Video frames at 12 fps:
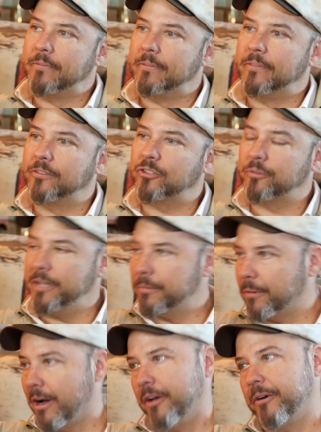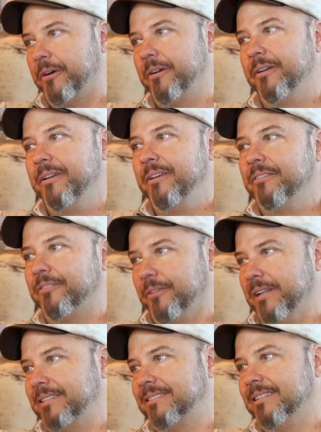Street Rodder, for
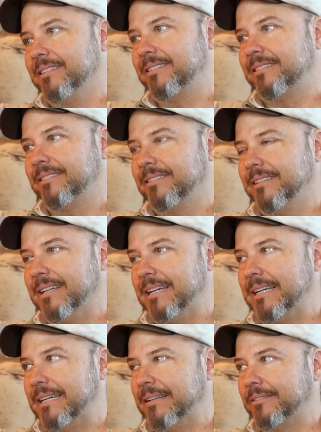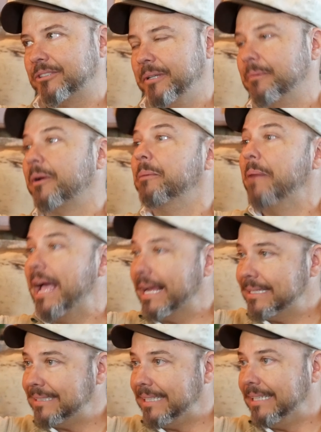instance, Street Rodder
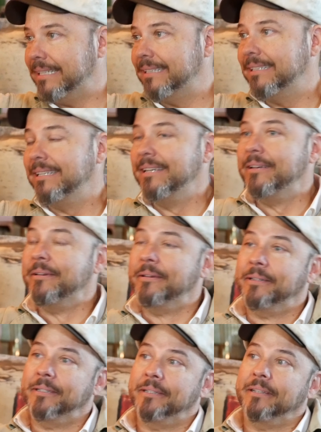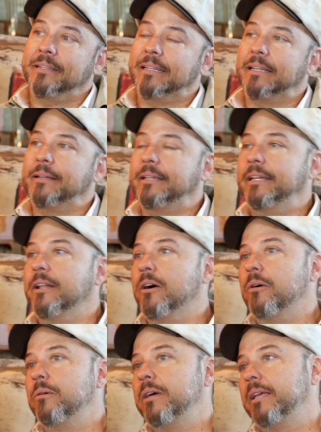magazine,
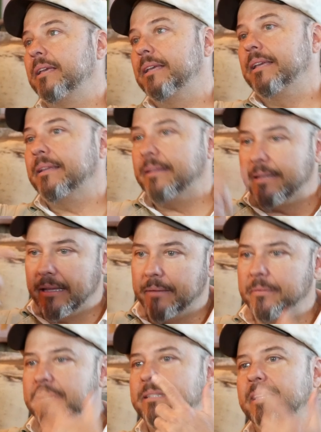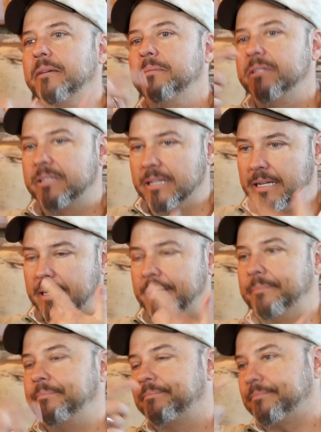it was
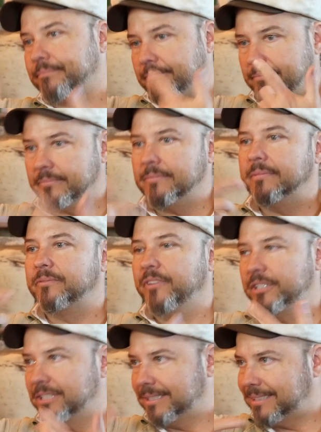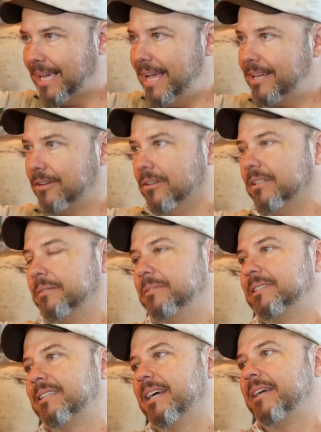a vicious cycle. It
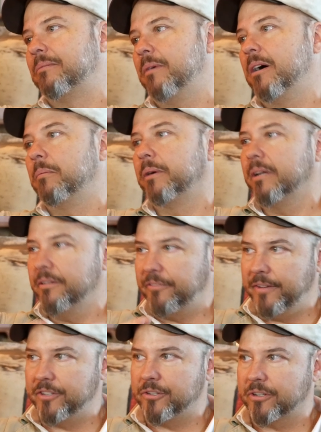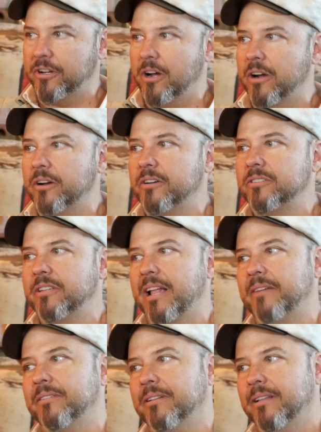was like, well, we're going to feature cars that
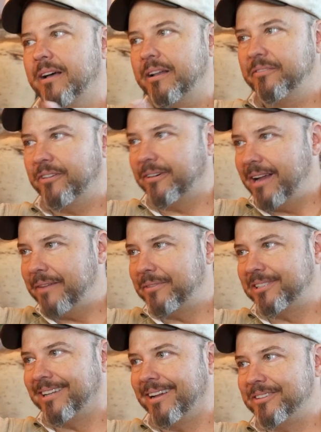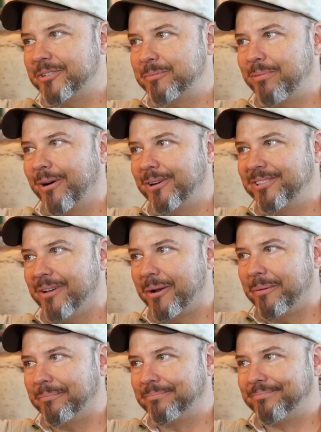have a lot of our advertisers' parts on them,